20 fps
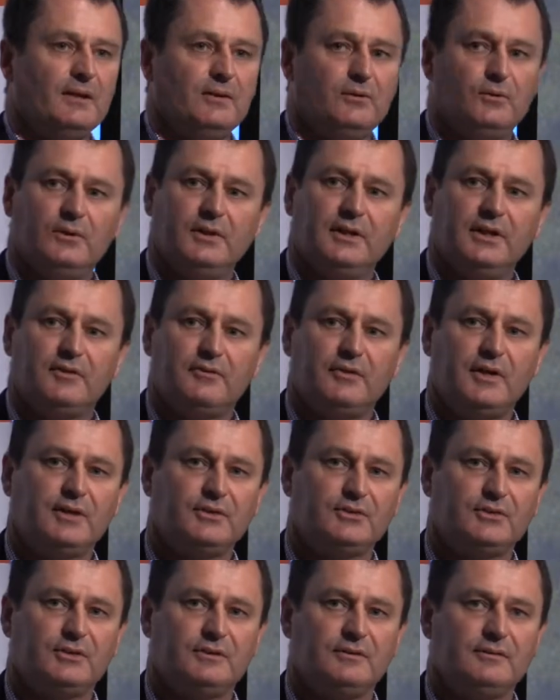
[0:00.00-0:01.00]
all the
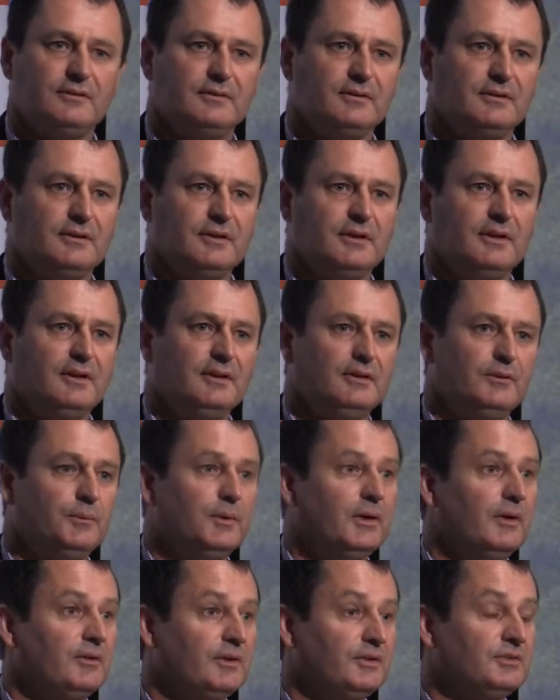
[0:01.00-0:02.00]
innovation in the
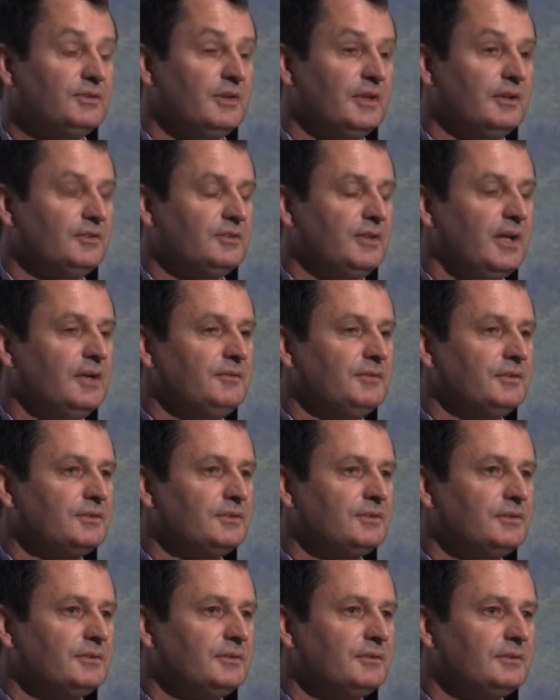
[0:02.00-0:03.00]
world isn't going to save
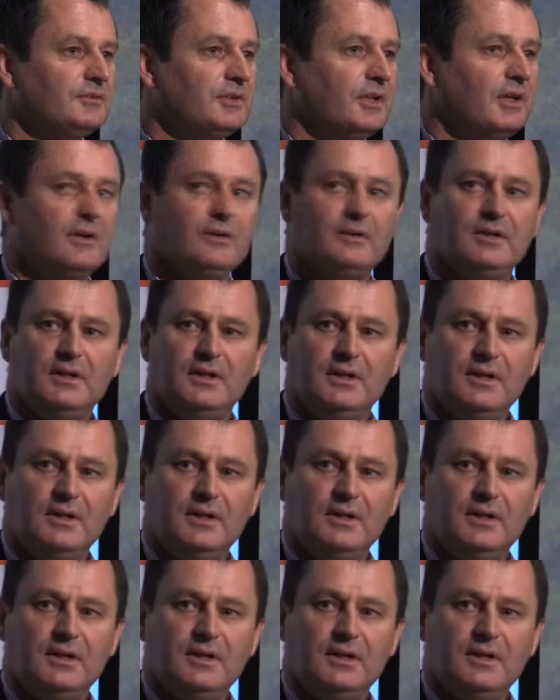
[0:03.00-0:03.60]
us. So